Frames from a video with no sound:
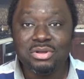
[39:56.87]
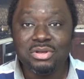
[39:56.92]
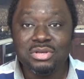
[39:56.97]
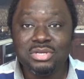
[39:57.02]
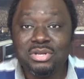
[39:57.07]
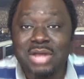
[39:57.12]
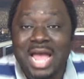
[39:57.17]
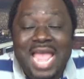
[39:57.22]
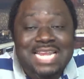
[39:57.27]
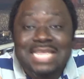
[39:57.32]

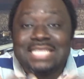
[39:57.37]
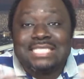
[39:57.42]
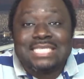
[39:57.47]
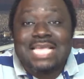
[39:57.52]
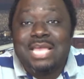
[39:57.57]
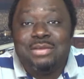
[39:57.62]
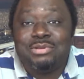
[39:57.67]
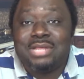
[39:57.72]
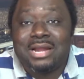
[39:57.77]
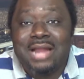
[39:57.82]
you know, I didn't
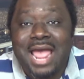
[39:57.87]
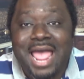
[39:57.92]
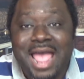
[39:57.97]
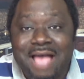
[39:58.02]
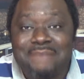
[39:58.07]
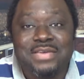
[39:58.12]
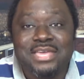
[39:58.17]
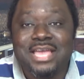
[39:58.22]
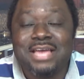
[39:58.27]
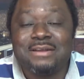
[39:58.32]
tell you that I
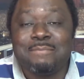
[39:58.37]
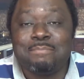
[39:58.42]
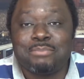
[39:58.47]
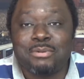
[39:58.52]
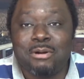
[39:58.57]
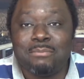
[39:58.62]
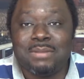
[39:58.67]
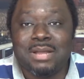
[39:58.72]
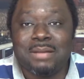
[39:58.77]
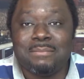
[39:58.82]
have hearing
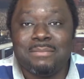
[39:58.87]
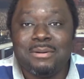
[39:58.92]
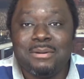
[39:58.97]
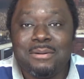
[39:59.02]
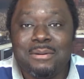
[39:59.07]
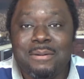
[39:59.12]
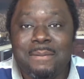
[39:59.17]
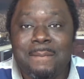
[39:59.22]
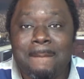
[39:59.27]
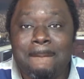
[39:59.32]
problem,
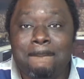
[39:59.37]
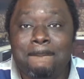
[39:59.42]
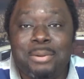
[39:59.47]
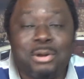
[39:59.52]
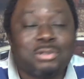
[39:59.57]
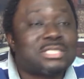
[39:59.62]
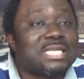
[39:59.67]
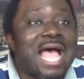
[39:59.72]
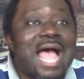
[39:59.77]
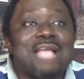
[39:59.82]

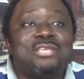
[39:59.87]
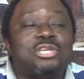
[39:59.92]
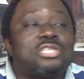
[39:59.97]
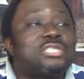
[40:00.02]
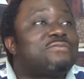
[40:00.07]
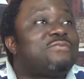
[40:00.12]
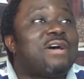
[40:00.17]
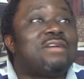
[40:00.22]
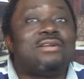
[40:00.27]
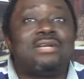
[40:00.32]
but I
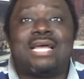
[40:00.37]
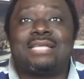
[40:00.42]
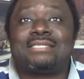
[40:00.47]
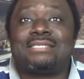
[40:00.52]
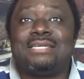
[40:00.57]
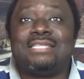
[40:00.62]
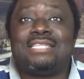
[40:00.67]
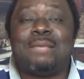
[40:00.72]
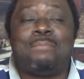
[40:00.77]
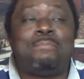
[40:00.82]
just found out
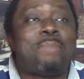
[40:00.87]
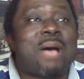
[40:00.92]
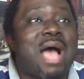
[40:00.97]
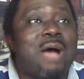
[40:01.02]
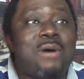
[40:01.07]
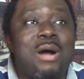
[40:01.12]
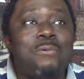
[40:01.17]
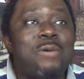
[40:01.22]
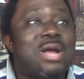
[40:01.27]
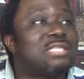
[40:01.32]
that the
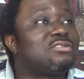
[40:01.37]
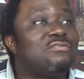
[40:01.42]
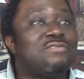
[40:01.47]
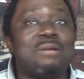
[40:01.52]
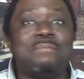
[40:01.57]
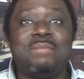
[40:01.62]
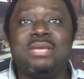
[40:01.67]
power went over